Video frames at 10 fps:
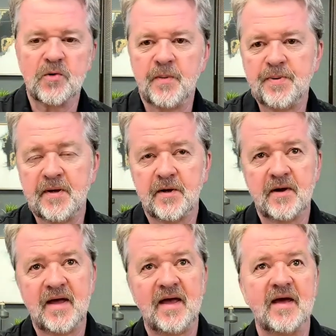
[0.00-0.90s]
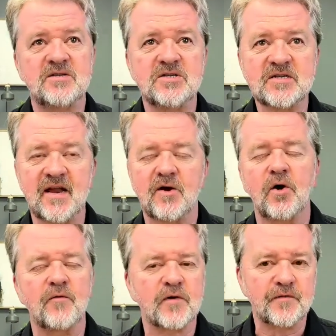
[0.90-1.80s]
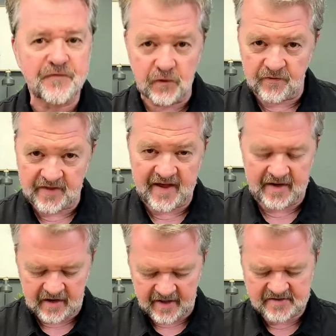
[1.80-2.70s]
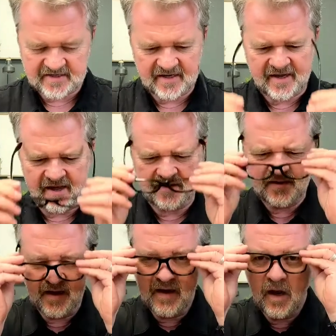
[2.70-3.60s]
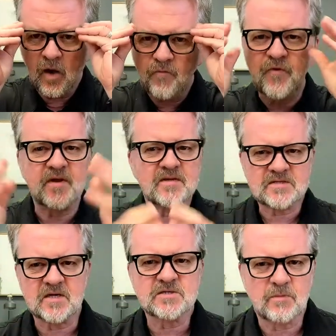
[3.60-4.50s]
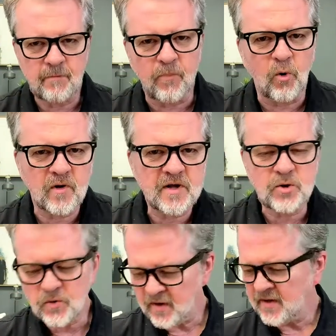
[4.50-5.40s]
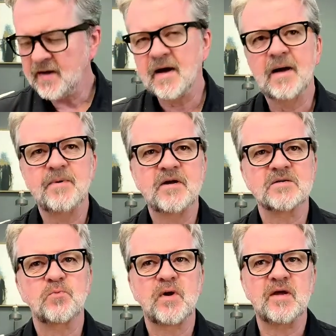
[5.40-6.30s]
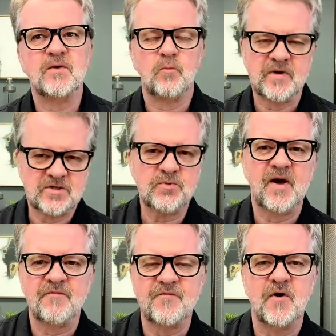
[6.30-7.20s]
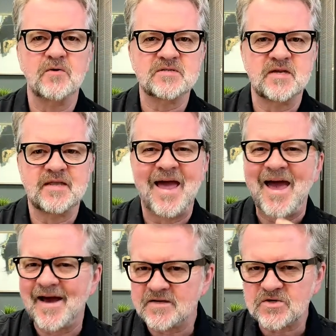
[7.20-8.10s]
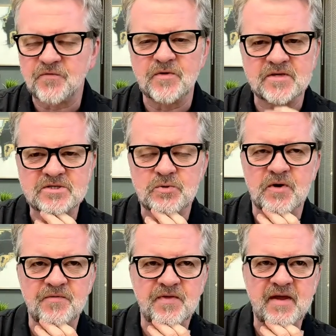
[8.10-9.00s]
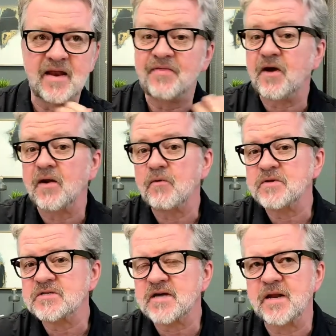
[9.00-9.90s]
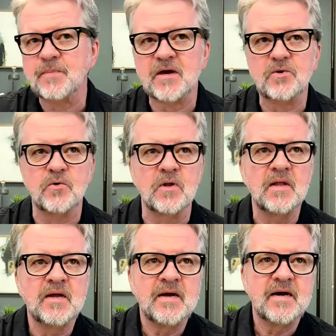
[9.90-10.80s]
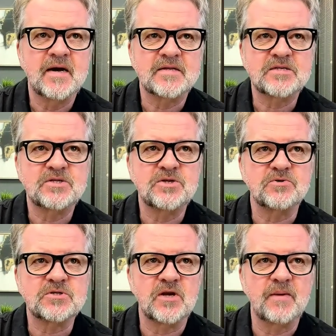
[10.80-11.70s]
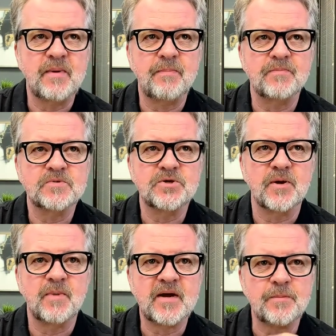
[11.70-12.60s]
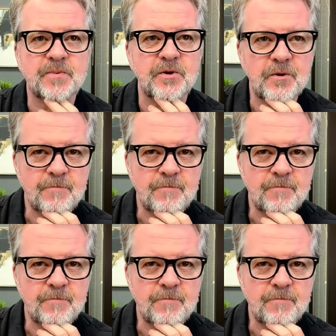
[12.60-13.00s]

up here and just kind of go over a few of the headlines. And again, hopefully this doesn't bore you because we do have folks that ask for this sort of thing. And I thought it would just kind of be cool to do. So let me turn on my computer.